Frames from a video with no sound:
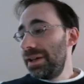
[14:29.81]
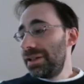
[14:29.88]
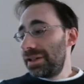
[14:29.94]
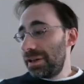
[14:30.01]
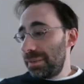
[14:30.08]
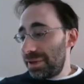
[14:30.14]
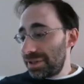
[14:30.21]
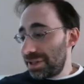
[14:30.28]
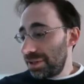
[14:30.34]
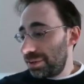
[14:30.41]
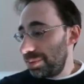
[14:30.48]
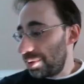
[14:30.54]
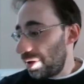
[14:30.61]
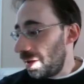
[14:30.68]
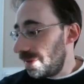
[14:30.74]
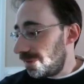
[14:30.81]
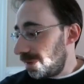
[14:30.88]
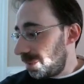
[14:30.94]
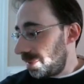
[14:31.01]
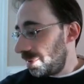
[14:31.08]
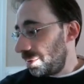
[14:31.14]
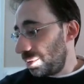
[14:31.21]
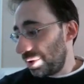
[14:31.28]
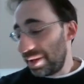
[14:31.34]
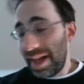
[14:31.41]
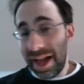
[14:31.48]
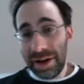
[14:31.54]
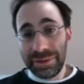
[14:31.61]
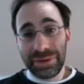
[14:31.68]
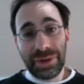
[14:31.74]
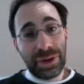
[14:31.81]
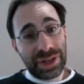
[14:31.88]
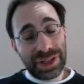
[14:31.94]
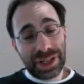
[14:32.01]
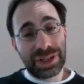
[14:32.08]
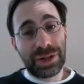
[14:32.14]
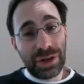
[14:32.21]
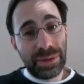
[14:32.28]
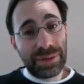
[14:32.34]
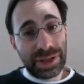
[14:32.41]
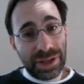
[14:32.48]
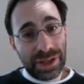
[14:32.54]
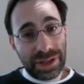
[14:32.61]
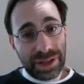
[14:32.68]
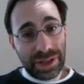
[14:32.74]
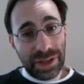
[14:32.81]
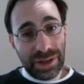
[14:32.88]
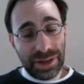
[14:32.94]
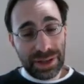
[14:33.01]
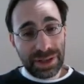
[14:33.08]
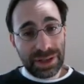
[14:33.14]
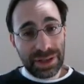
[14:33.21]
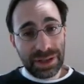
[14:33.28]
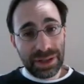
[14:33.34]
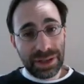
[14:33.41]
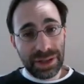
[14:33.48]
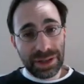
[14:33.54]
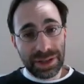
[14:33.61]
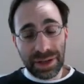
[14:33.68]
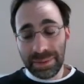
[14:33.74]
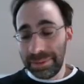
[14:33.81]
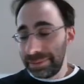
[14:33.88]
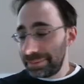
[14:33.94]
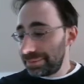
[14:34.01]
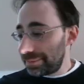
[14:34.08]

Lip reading: So you must include all of them, and you can count. There are 6 terms in this sum.